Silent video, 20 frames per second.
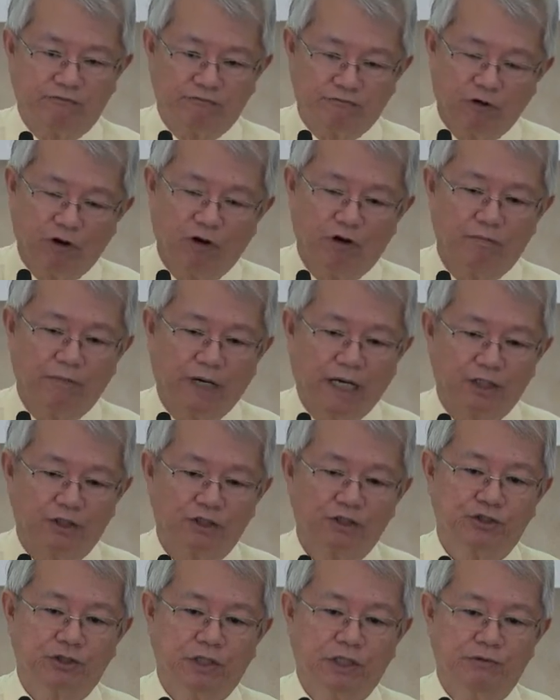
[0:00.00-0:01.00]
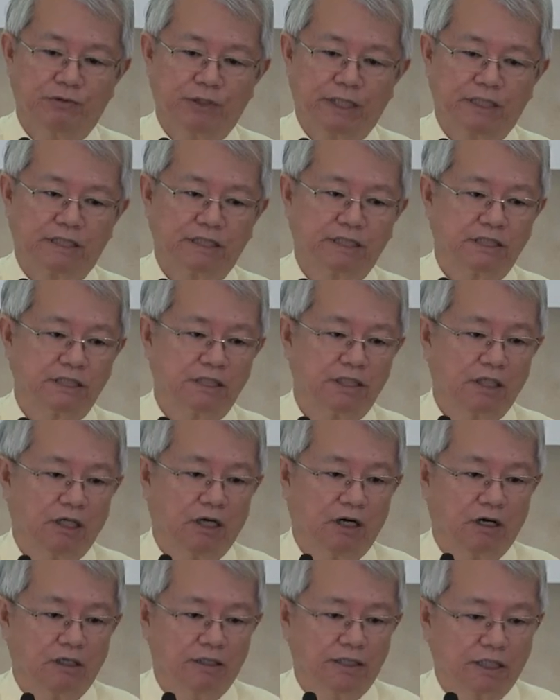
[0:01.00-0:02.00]
Followed by 3 weeks
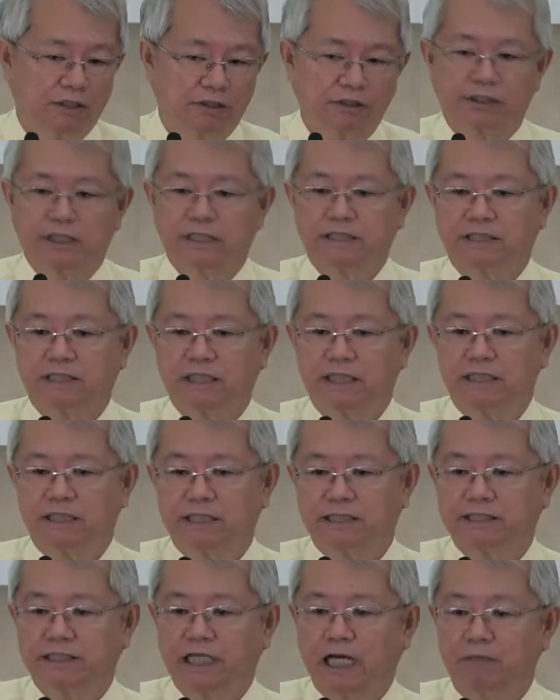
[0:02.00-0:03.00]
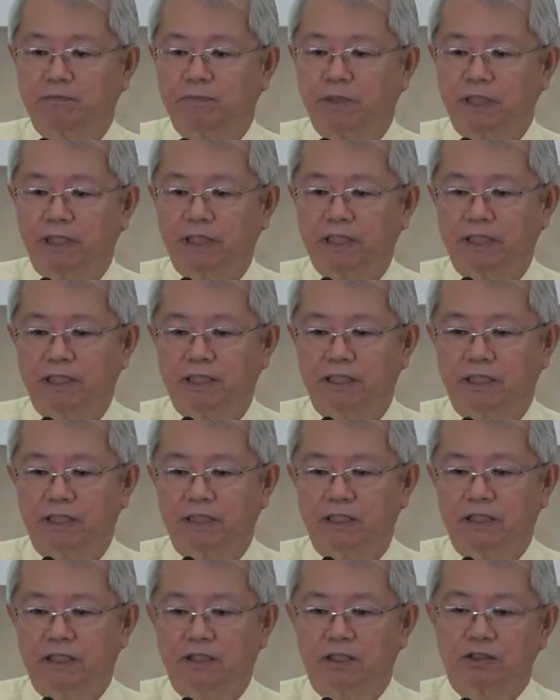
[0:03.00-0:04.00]
on the Christian disciple,
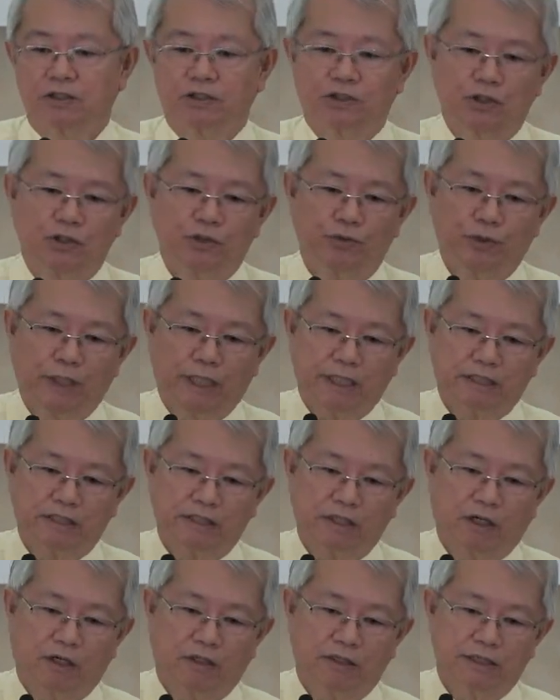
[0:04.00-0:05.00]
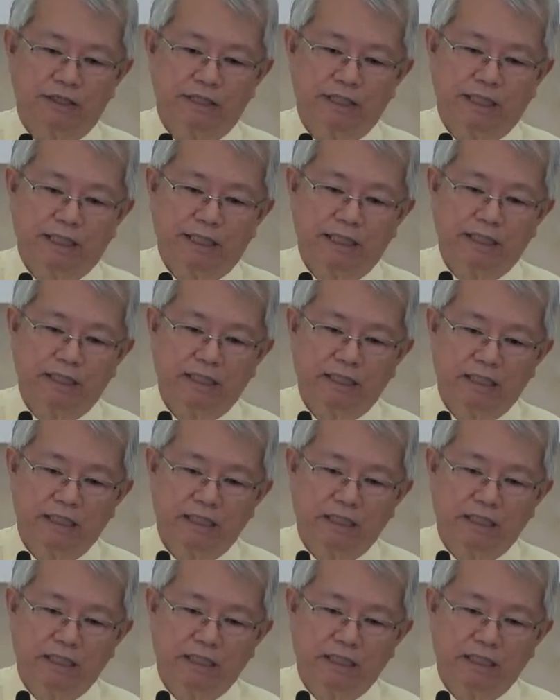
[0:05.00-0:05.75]
2 weeks on the